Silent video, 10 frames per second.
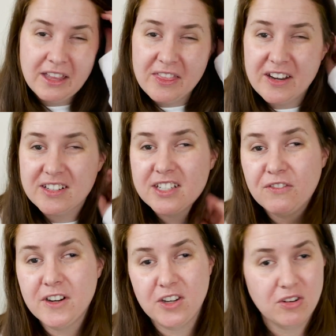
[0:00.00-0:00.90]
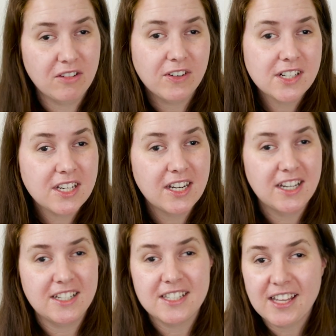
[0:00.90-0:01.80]
There's different
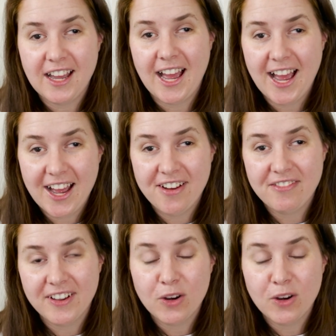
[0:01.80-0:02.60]
universities that have